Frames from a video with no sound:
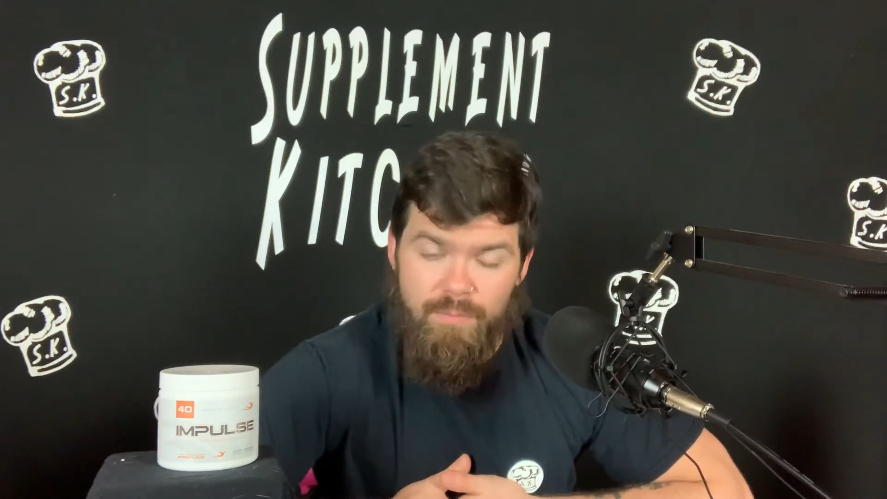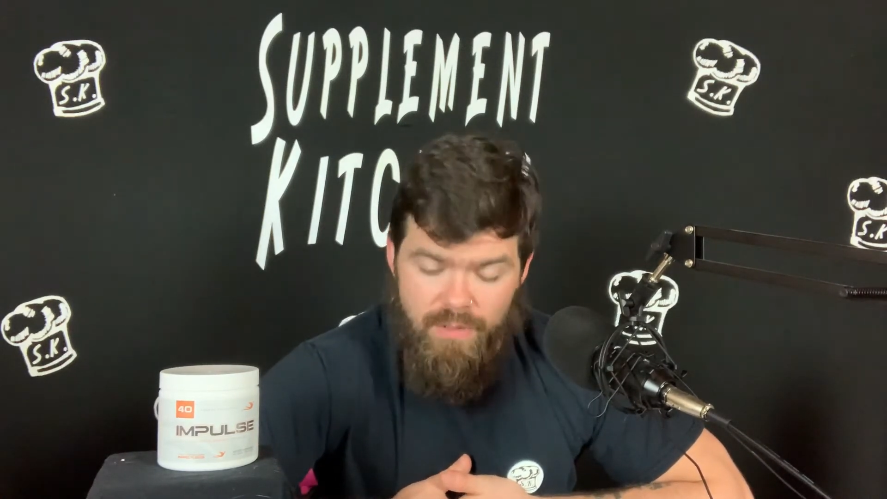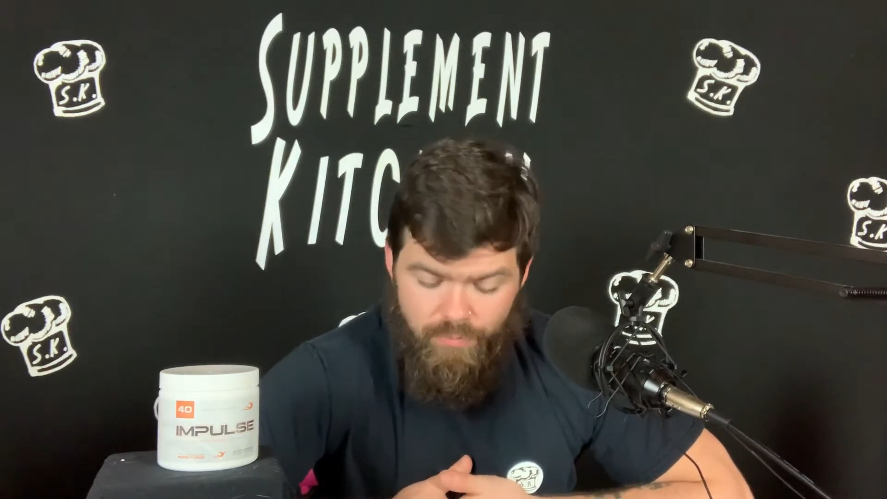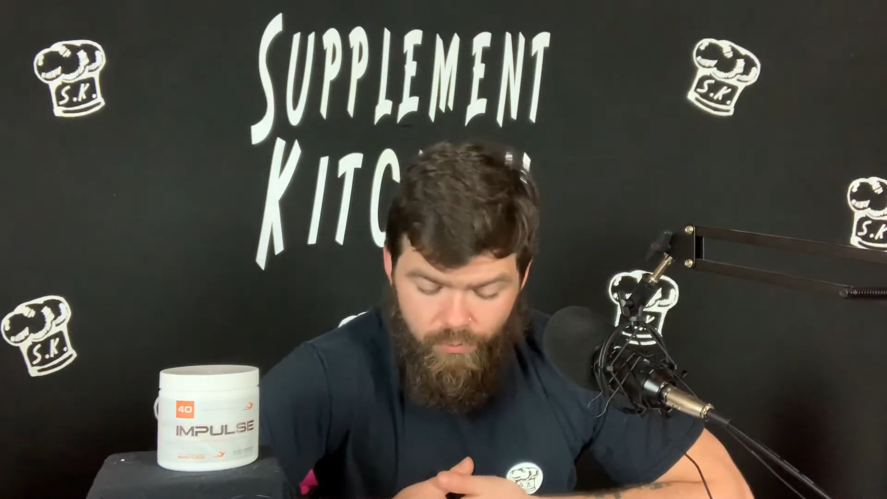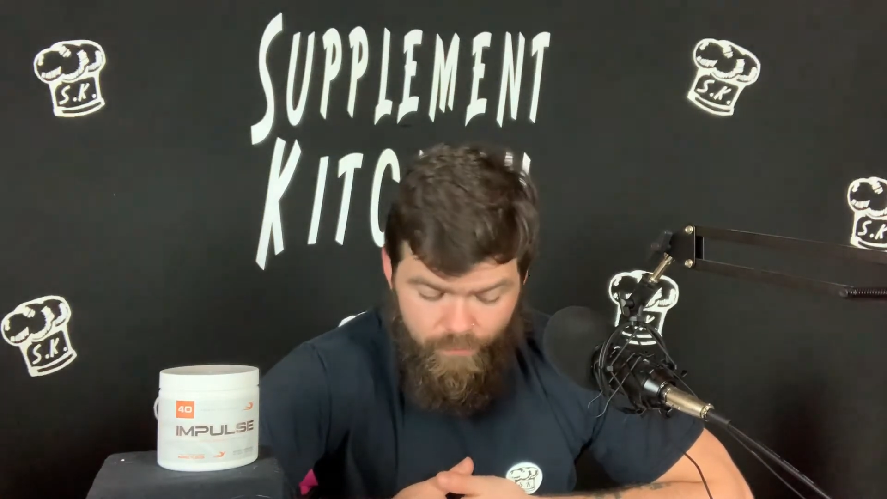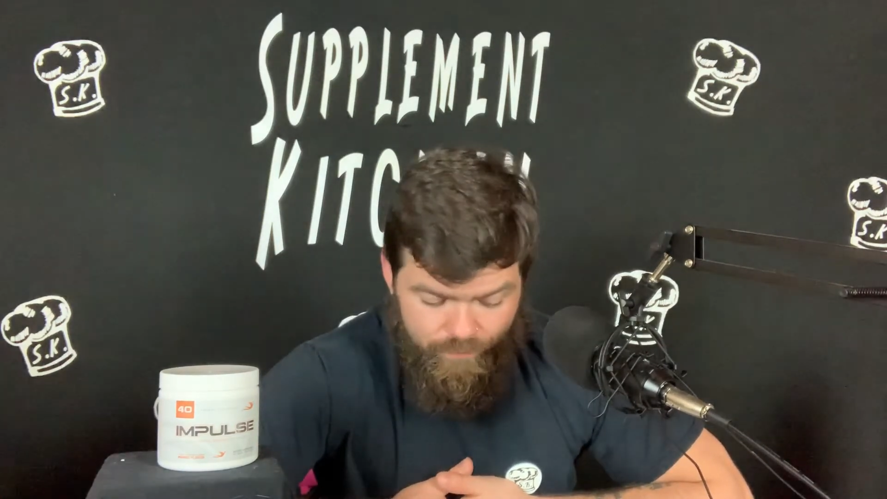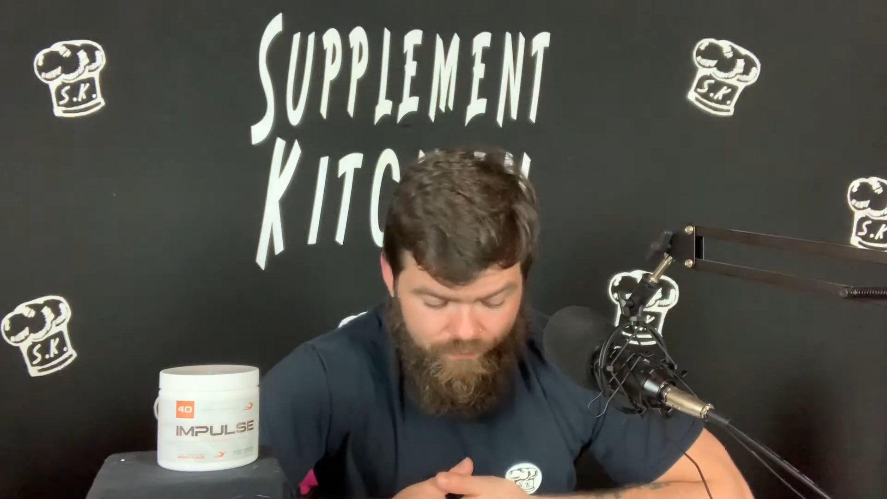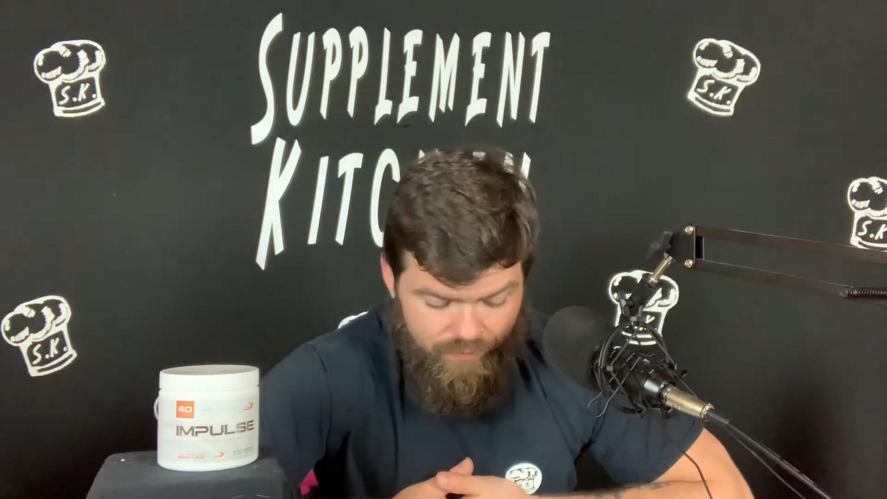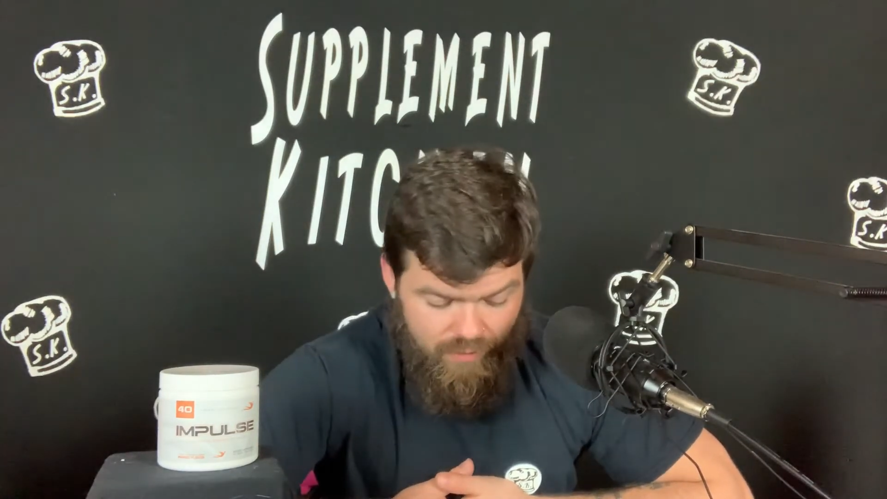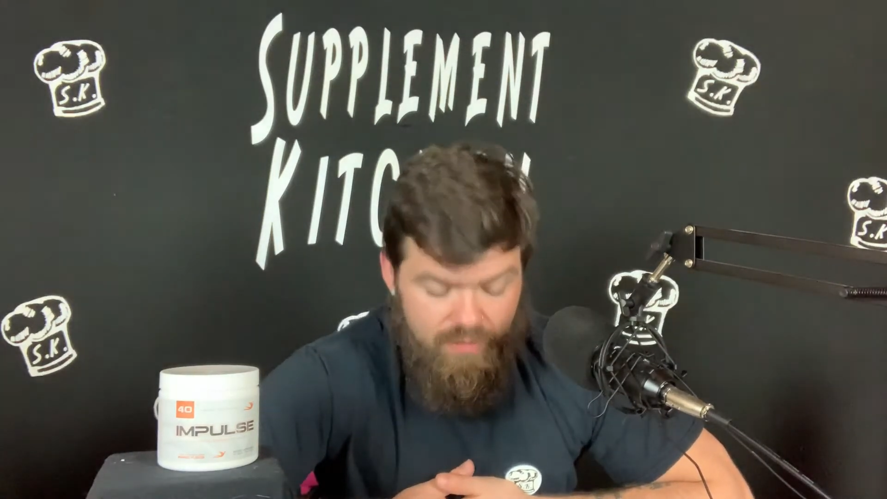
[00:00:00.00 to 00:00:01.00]
people.
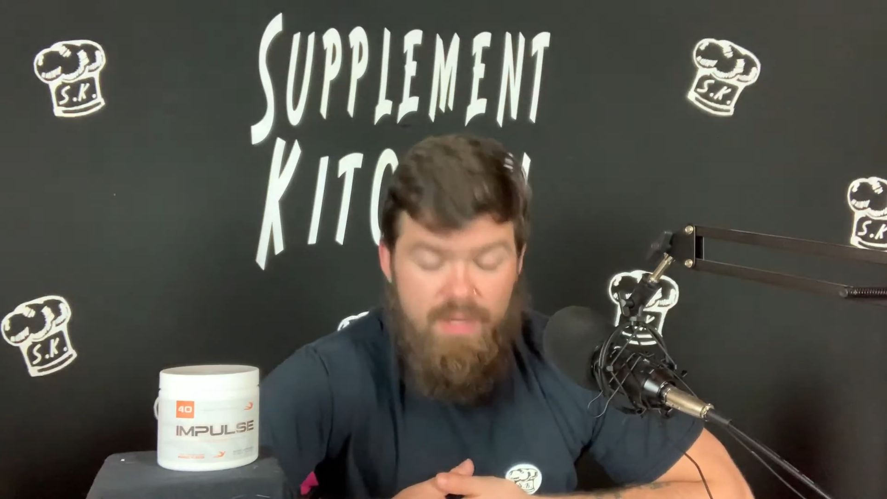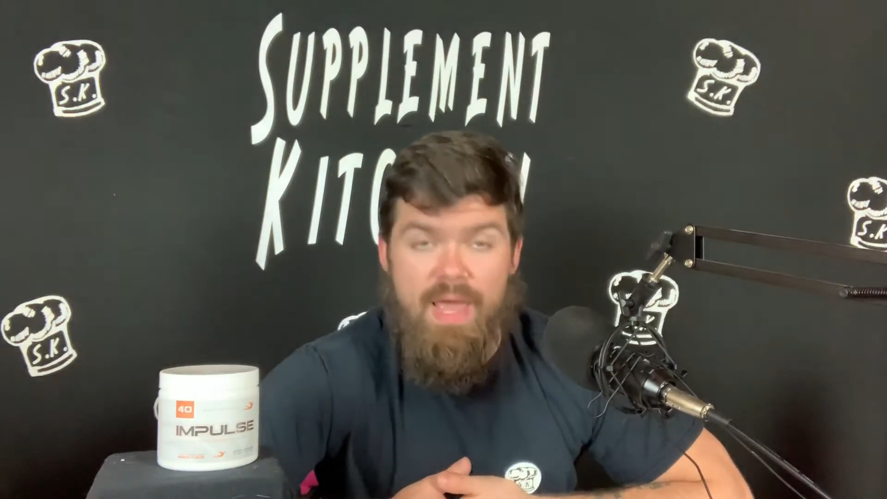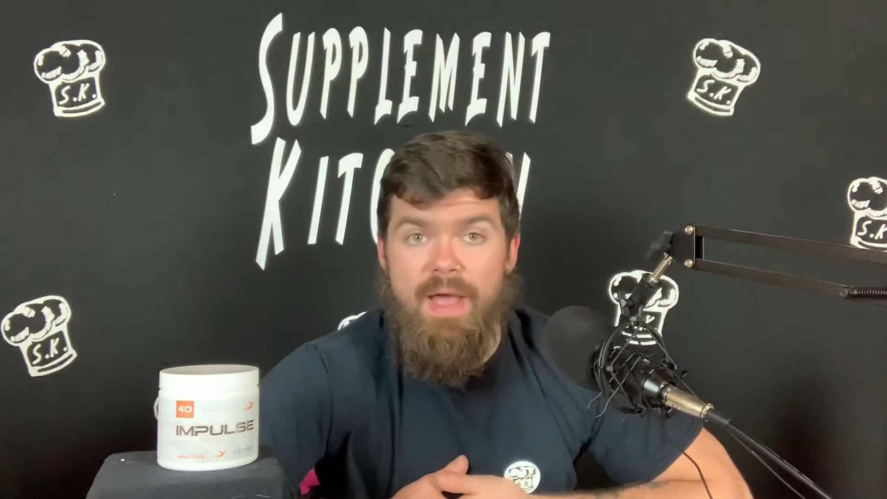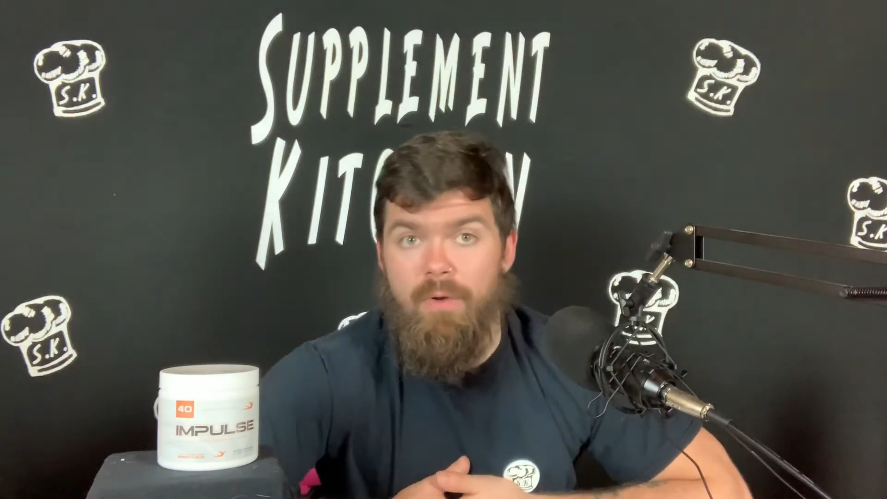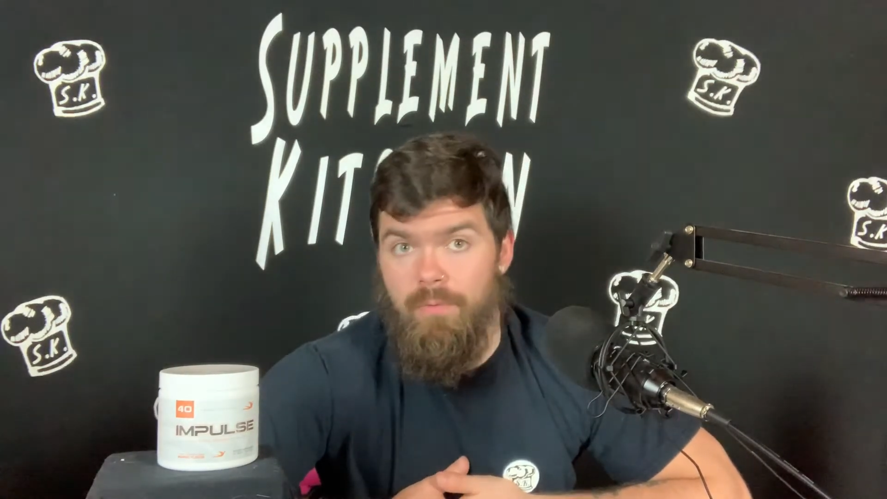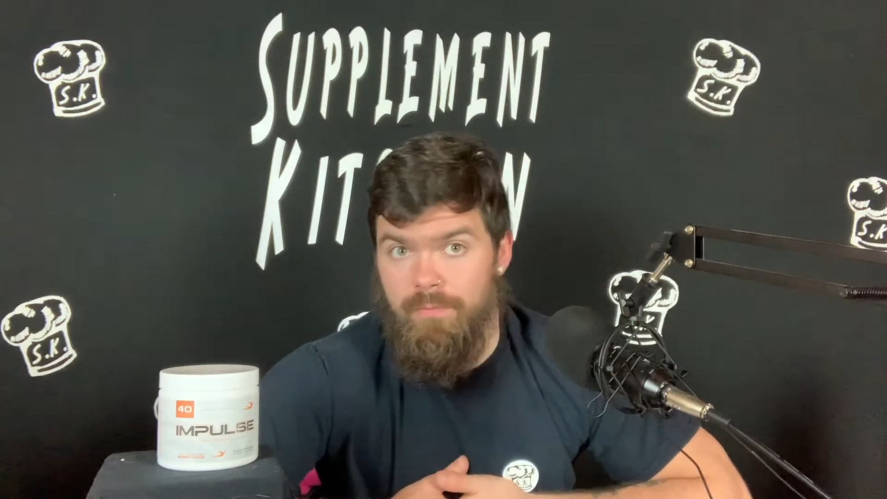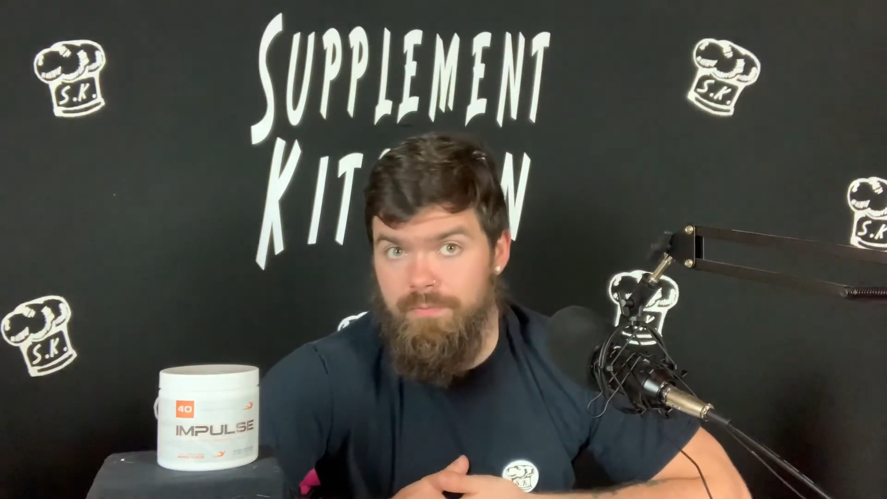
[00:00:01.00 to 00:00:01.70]
Now,